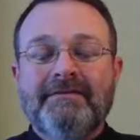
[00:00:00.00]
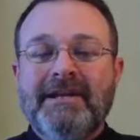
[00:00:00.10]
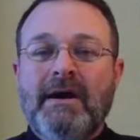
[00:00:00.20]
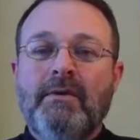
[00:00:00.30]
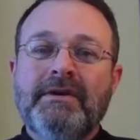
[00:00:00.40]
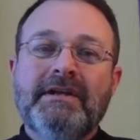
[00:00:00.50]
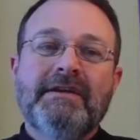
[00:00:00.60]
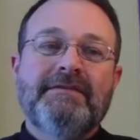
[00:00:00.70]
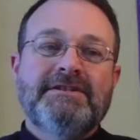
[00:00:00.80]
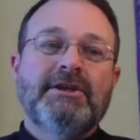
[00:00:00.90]
Now, I want to
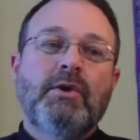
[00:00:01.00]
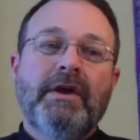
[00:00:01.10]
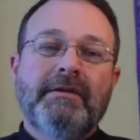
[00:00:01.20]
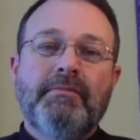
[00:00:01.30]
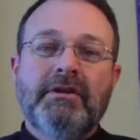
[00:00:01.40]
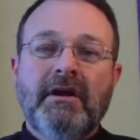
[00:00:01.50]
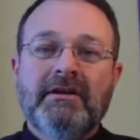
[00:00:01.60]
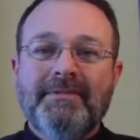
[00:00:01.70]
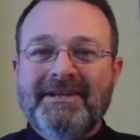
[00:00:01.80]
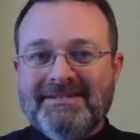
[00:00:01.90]
give this a quick
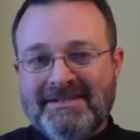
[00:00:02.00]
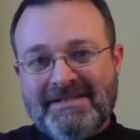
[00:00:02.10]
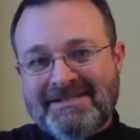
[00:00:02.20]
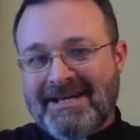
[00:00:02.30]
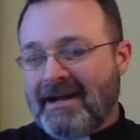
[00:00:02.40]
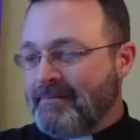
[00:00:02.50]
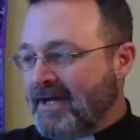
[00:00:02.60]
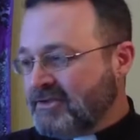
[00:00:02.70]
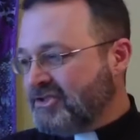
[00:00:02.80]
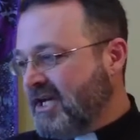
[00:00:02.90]
plug, because this is not
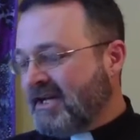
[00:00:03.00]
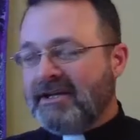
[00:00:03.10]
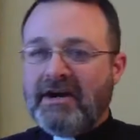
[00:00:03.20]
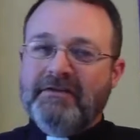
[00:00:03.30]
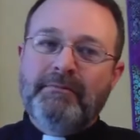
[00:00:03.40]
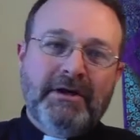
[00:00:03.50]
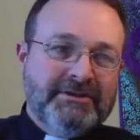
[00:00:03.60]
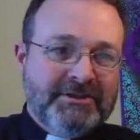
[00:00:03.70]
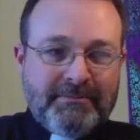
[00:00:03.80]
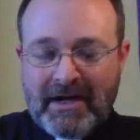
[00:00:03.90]
about checking off a
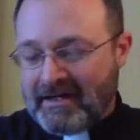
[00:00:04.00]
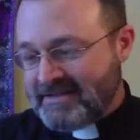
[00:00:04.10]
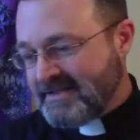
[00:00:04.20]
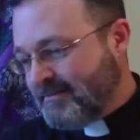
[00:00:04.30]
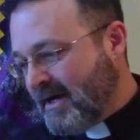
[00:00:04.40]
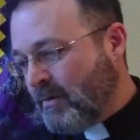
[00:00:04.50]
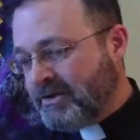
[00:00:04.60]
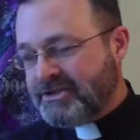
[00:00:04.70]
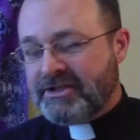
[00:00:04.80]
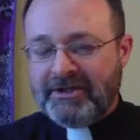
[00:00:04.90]
bunch of boxes about
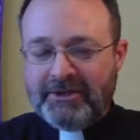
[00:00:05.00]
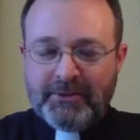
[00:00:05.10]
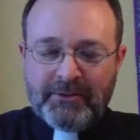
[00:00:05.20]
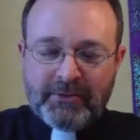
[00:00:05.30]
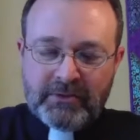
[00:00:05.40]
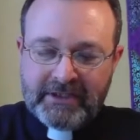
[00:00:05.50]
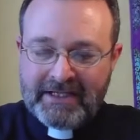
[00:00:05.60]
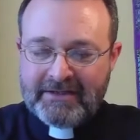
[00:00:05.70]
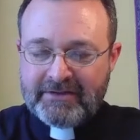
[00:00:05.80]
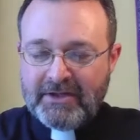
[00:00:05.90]
what you're going to do through
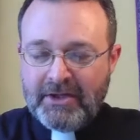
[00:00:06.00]
Lent.